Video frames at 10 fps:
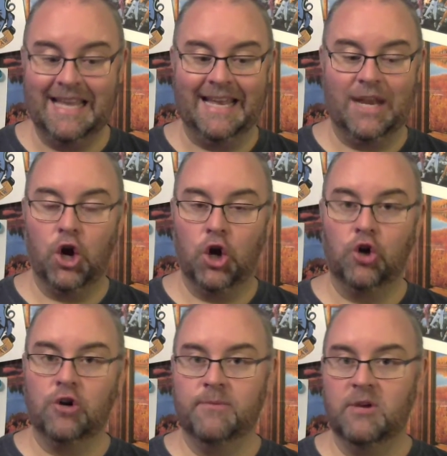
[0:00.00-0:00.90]
It
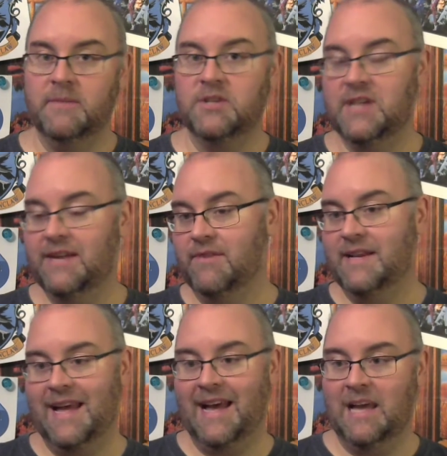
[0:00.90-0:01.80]
hurt pretty much
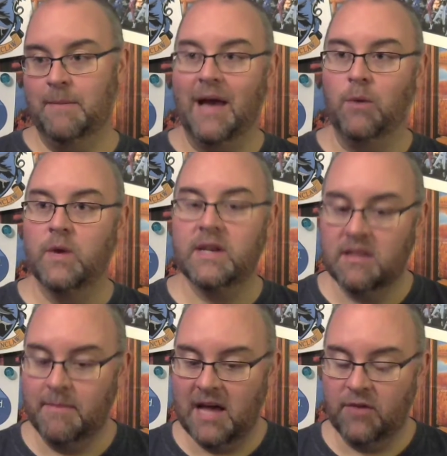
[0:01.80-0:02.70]
every time I went to
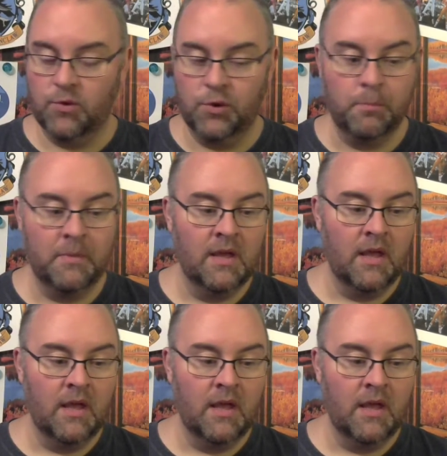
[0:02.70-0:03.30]
the bathroom.